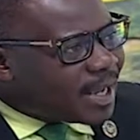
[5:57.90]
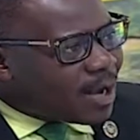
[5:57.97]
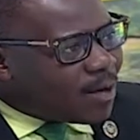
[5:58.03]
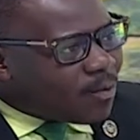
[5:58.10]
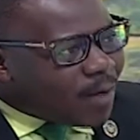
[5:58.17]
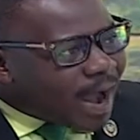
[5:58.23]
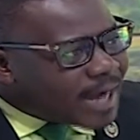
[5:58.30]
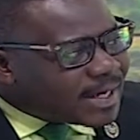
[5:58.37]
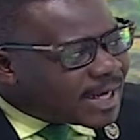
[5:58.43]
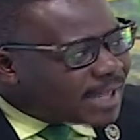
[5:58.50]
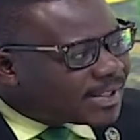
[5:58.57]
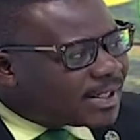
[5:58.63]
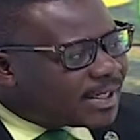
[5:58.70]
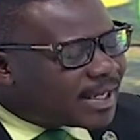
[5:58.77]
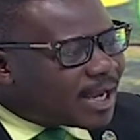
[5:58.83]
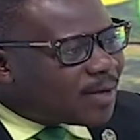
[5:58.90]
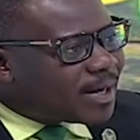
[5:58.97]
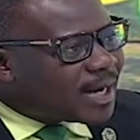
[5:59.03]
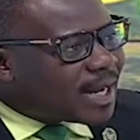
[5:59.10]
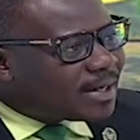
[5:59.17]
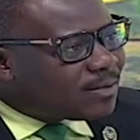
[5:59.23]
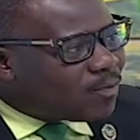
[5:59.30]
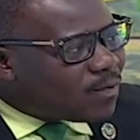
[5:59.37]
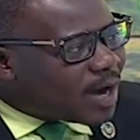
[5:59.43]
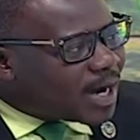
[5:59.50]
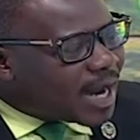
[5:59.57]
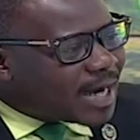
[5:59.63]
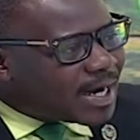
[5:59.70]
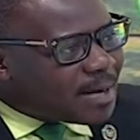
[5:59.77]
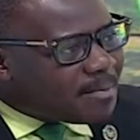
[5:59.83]
and WAEC doesn't care whether
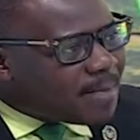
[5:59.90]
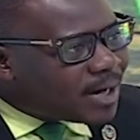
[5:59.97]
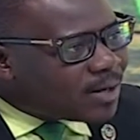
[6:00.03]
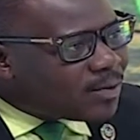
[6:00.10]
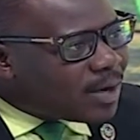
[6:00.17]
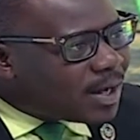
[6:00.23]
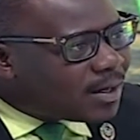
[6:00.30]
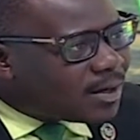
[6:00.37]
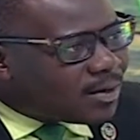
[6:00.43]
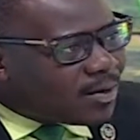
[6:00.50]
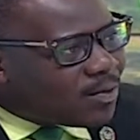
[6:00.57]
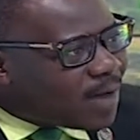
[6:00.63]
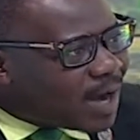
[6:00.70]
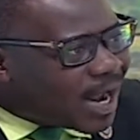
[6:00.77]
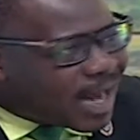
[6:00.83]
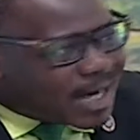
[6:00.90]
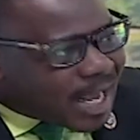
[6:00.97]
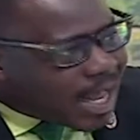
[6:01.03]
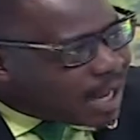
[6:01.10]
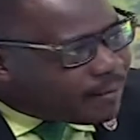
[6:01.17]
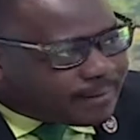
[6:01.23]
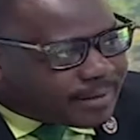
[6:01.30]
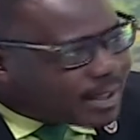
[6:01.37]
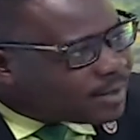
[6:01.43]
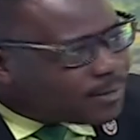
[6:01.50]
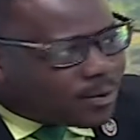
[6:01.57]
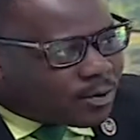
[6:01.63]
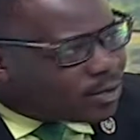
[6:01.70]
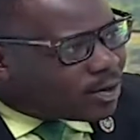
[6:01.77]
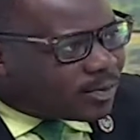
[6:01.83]
one had a manual or one had a half
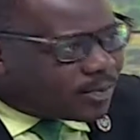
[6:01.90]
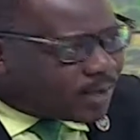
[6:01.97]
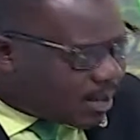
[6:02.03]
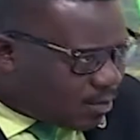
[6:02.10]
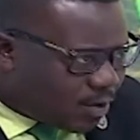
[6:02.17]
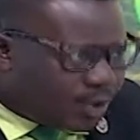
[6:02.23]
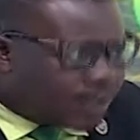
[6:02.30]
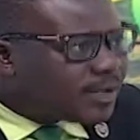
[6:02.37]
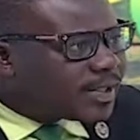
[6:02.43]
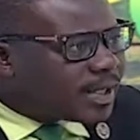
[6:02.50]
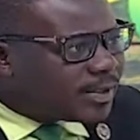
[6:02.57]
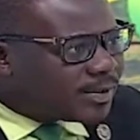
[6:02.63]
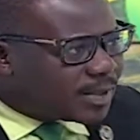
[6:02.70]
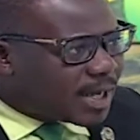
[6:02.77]
textbook or not what do you say to